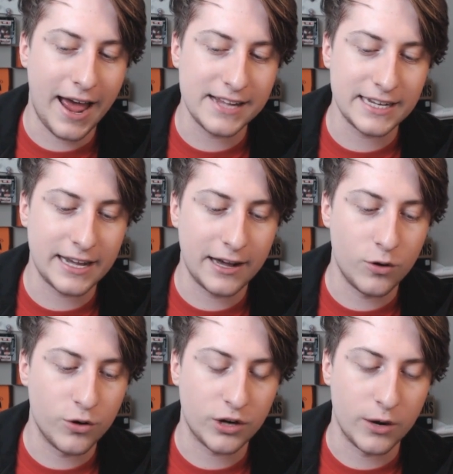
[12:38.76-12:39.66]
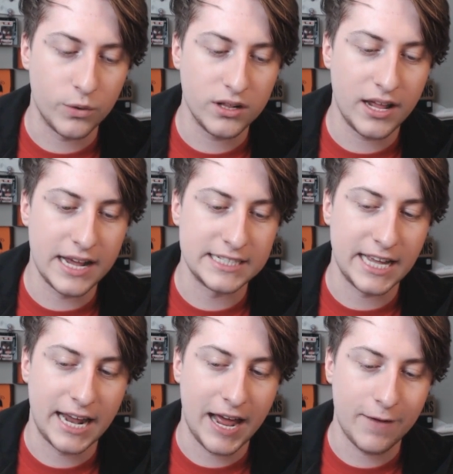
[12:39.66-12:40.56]
as I got older, I
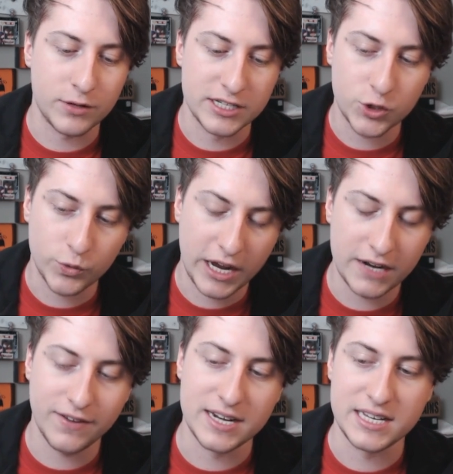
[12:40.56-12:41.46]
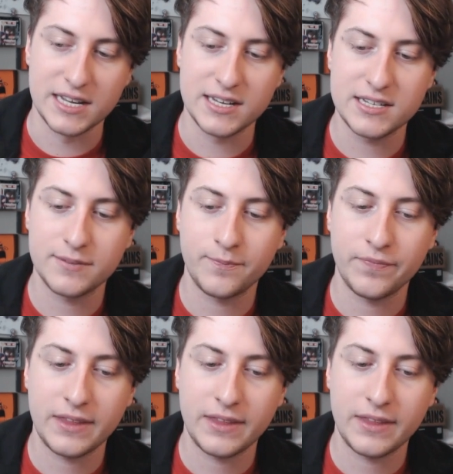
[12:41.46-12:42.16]
realized that I have these creative ideas,